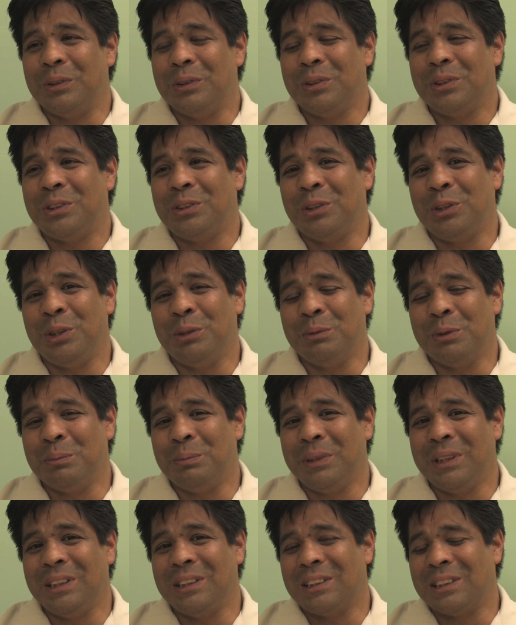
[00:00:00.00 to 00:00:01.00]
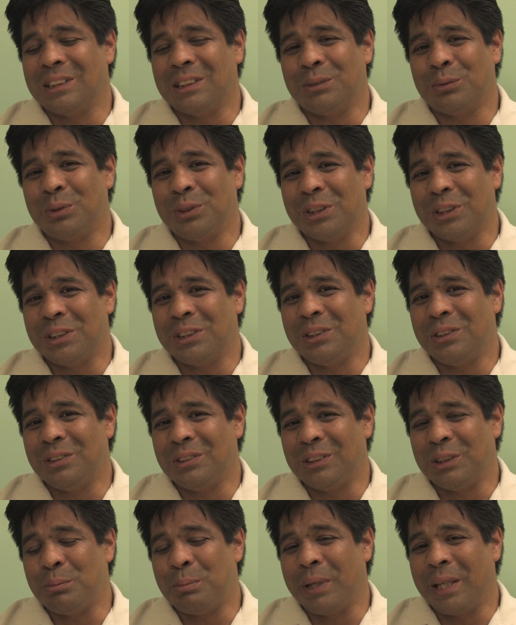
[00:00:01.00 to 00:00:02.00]
used to human beings because we're just
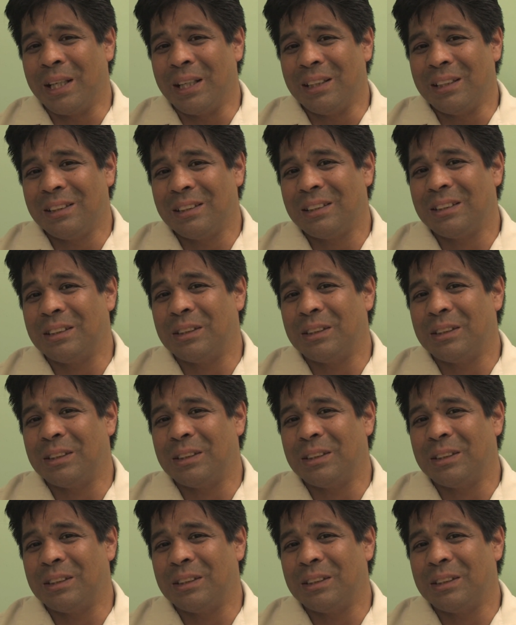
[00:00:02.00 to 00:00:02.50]
usually bad.